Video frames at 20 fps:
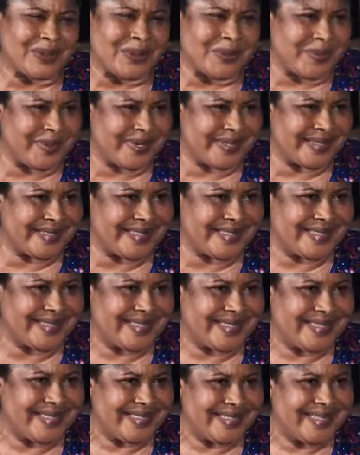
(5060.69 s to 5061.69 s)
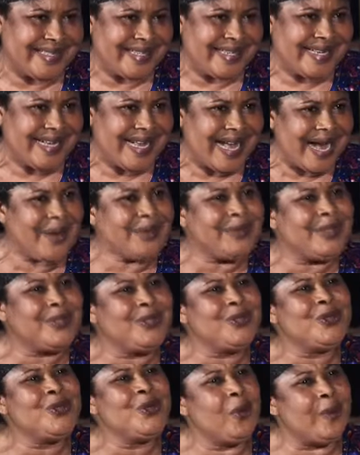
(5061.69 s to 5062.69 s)
Thank you.
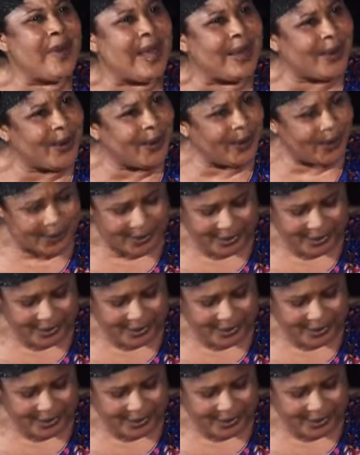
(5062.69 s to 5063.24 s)
How did you